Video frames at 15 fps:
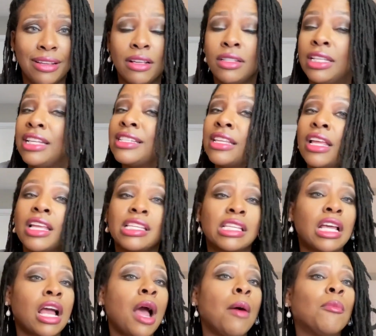This is
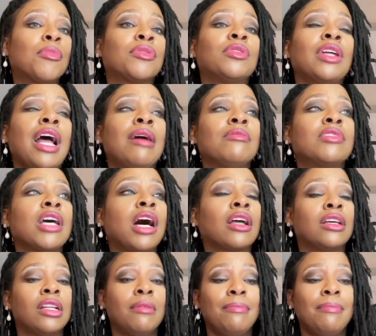complete. I'm talking